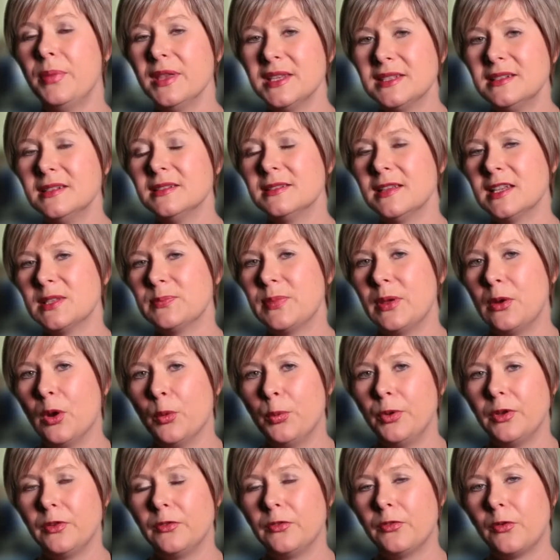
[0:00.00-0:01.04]
business has been
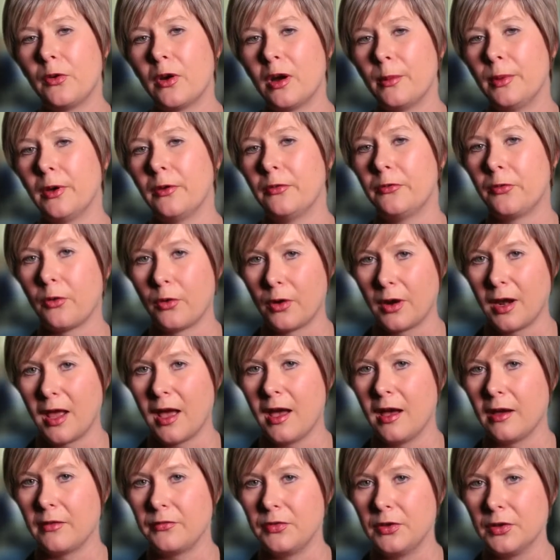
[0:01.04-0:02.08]
open for about
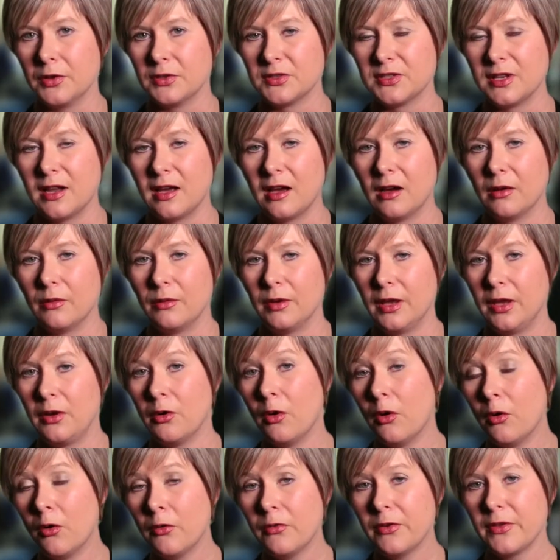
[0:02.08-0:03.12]
4.5 years now, and
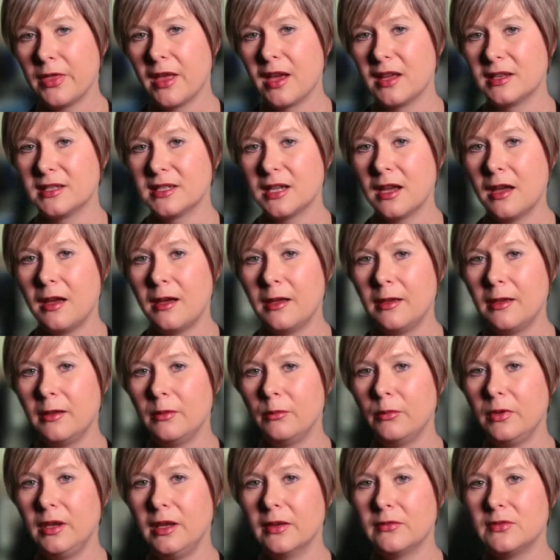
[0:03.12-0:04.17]
over that
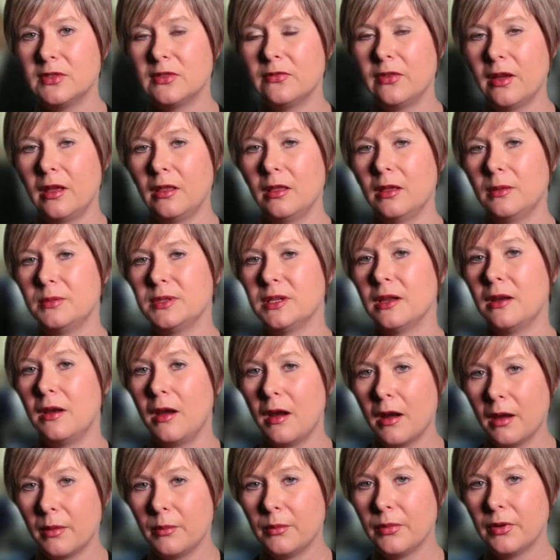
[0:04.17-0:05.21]
time we have developed a
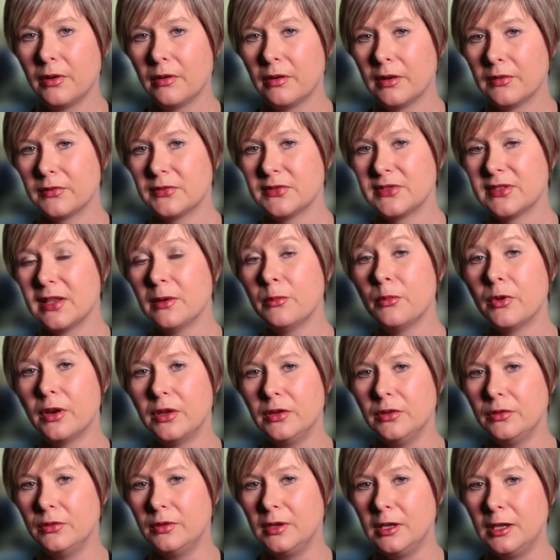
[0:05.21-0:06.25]
number of somewhat
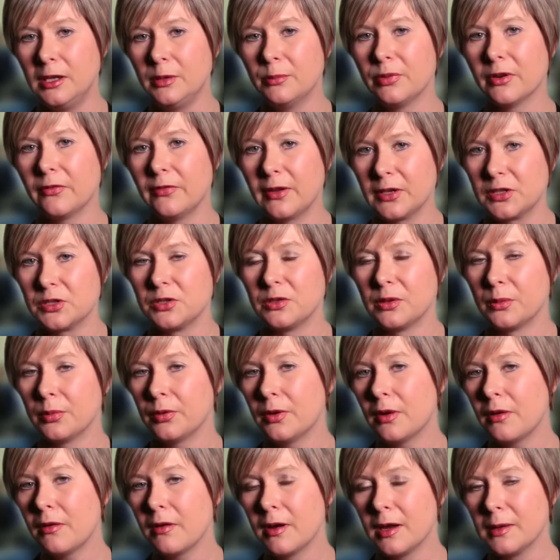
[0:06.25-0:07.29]
unique professional
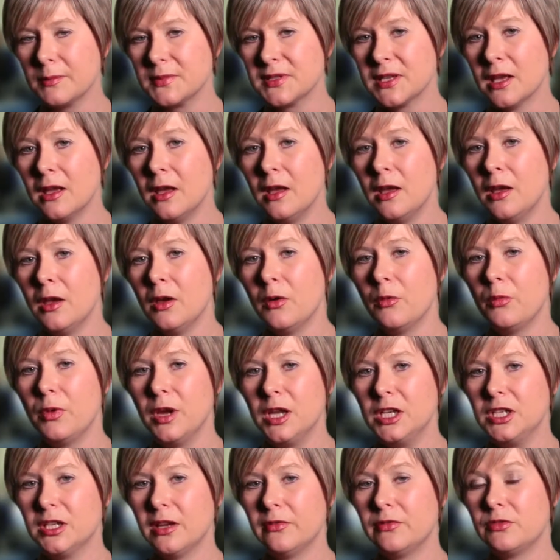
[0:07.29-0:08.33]
programs
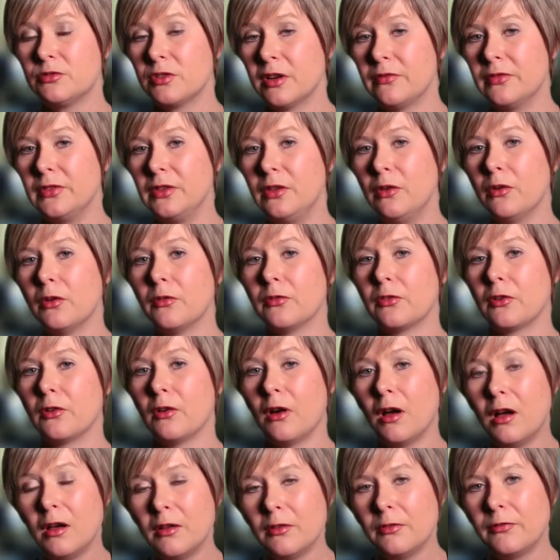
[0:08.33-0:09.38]
which have driven the
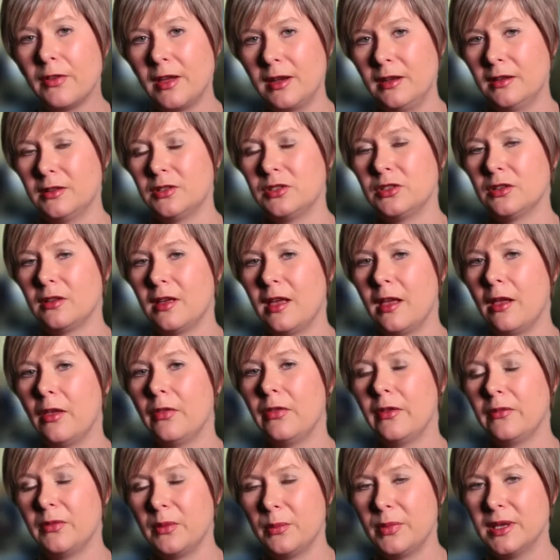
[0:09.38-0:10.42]
overall financial
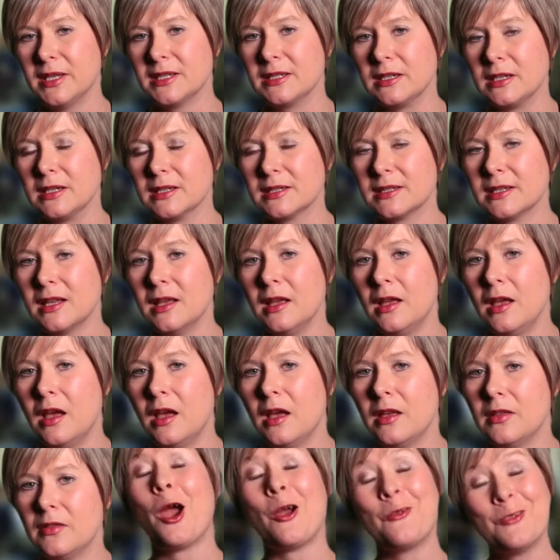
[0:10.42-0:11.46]
health of the business.
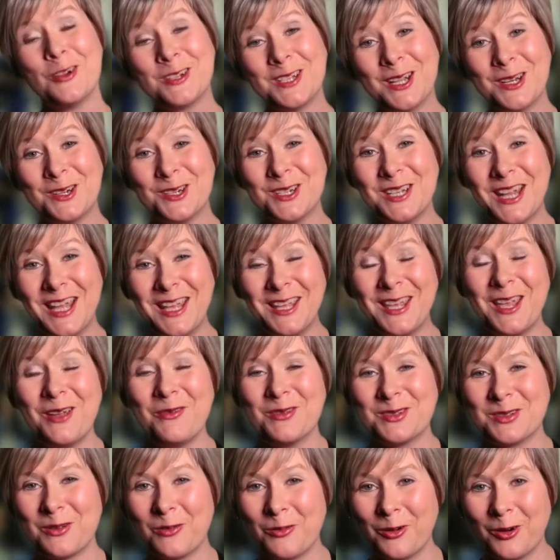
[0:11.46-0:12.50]
Our first undertaking
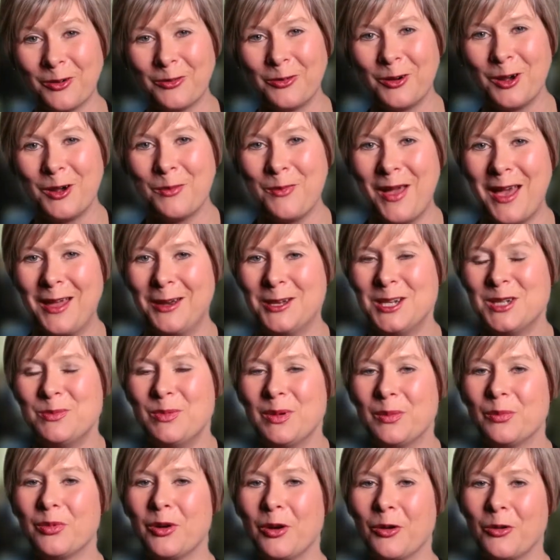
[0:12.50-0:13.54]
was a warfarin
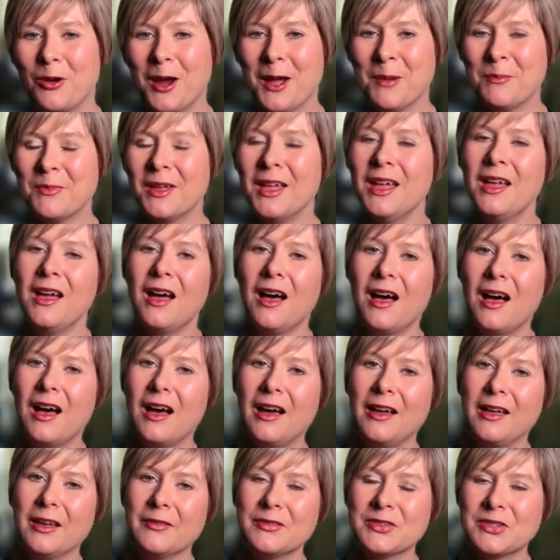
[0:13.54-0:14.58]
management program.
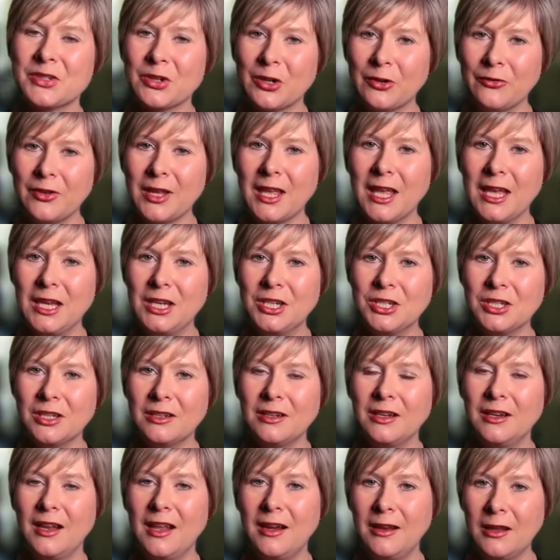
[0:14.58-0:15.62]
I have a certification
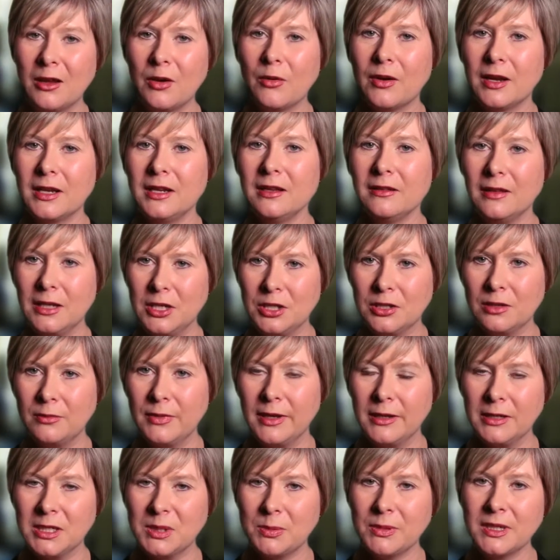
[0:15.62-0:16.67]
in anticoagulation
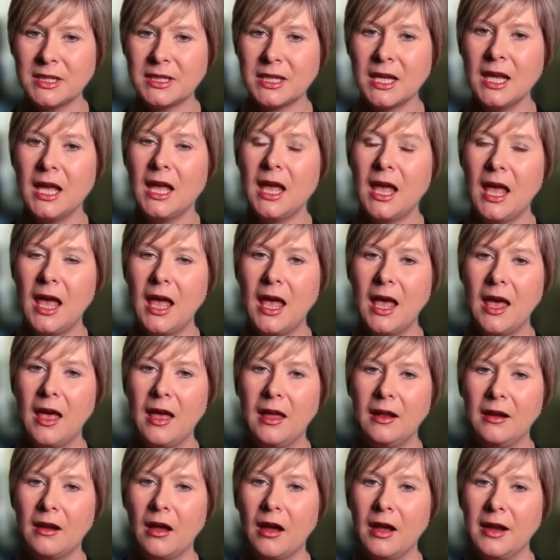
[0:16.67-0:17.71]
management,
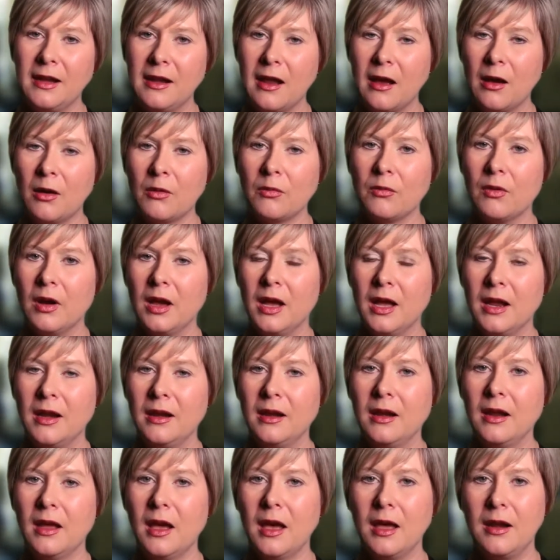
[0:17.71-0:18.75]
and I now
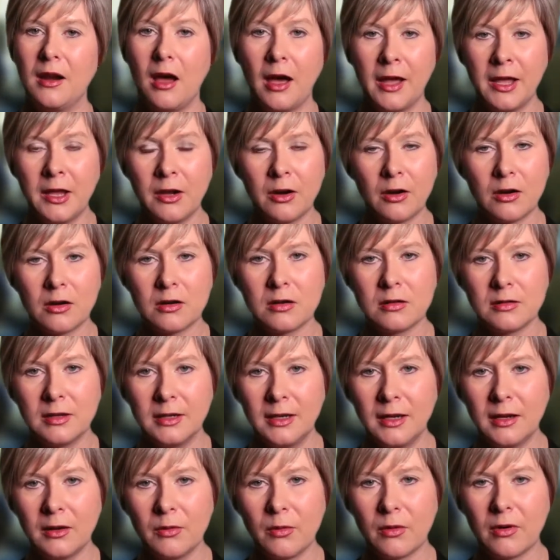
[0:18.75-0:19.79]
run an INR
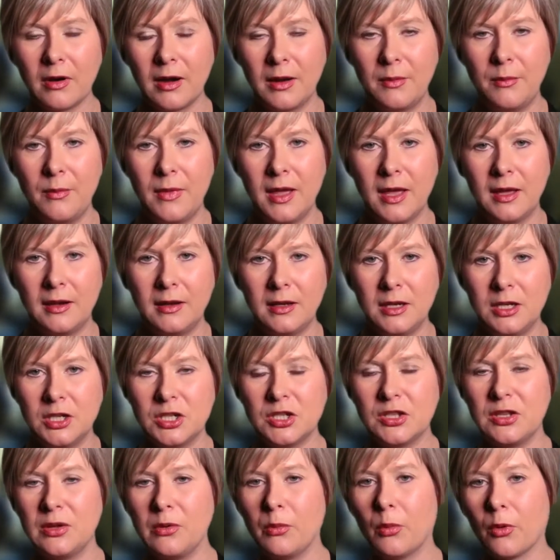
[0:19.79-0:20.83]
clinic where I
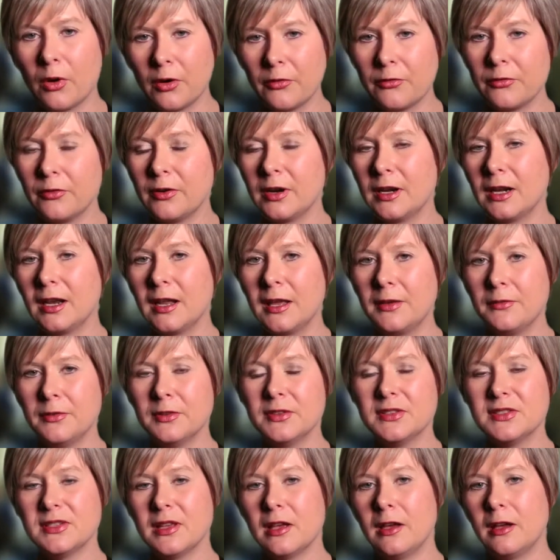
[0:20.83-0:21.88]
manage the warfarin
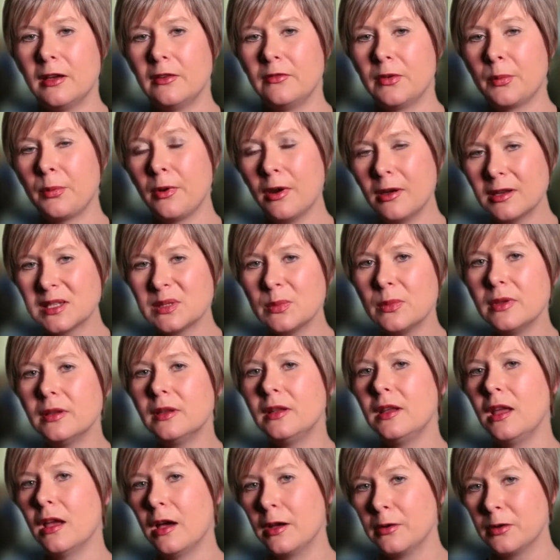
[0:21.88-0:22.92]
levels of
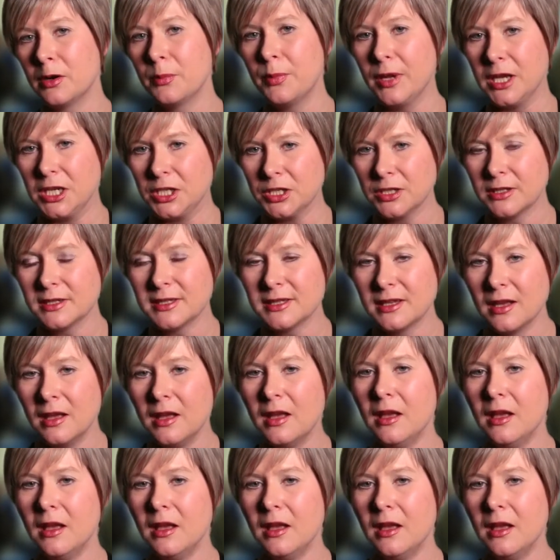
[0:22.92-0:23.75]
approximately 100 patients.